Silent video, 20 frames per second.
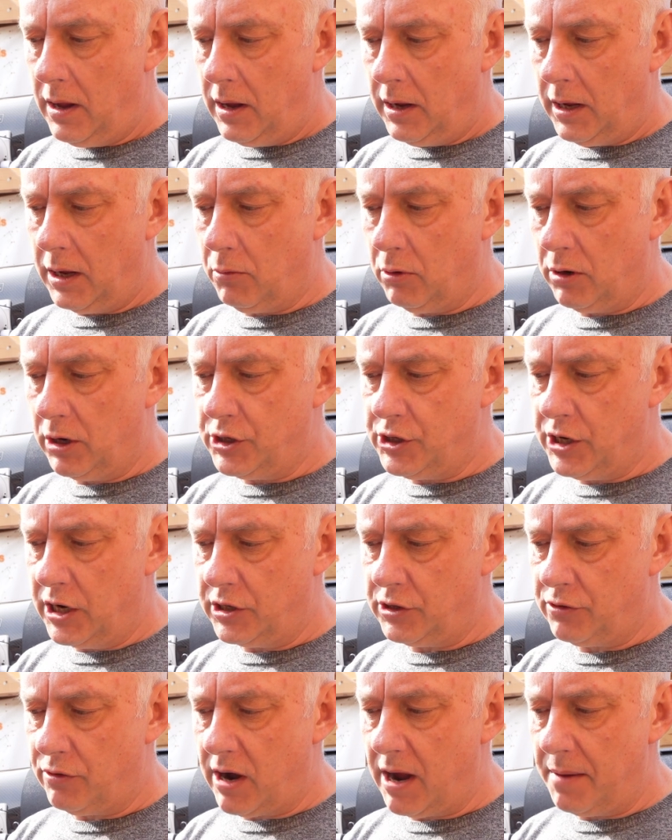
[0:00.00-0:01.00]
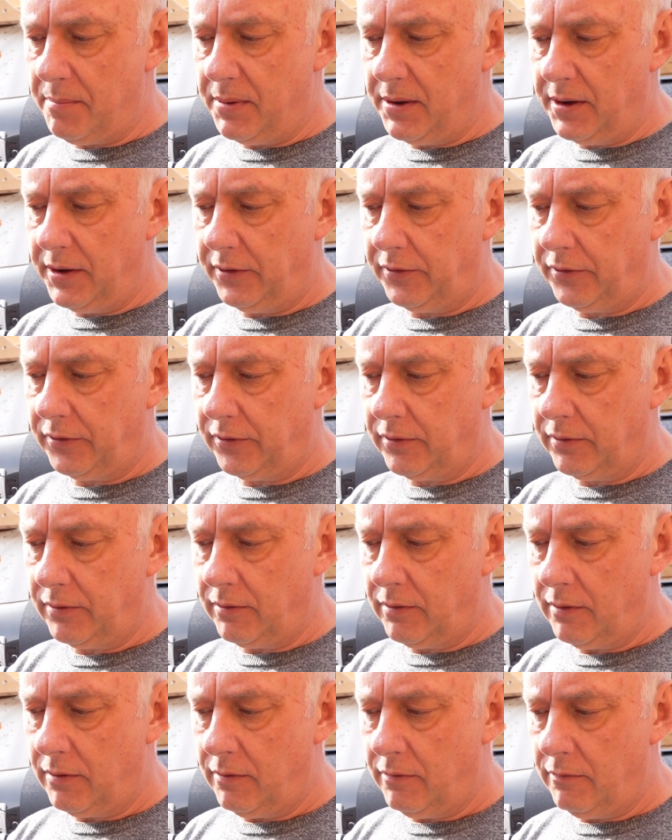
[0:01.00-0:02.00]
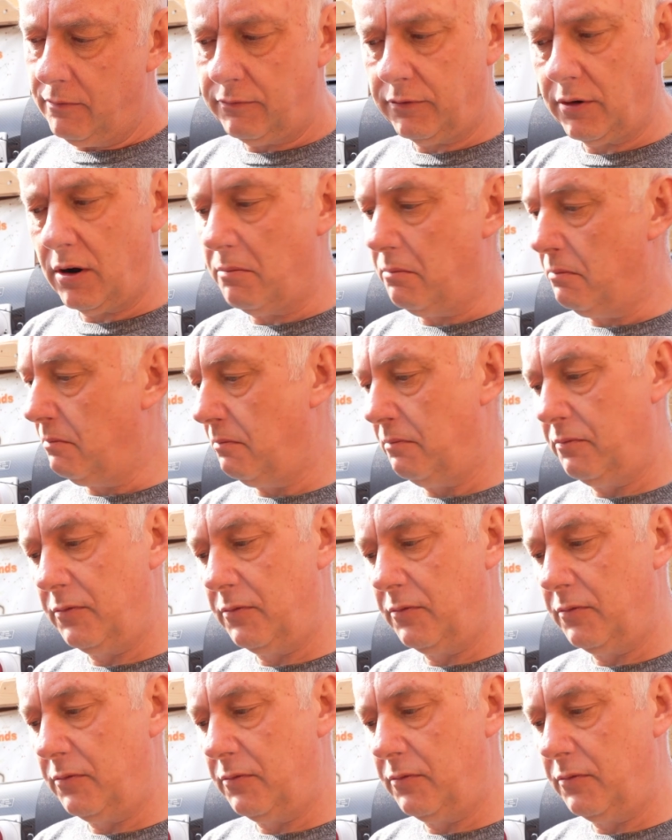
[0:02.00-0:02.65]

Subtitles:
you want a Cheshire eyepiece from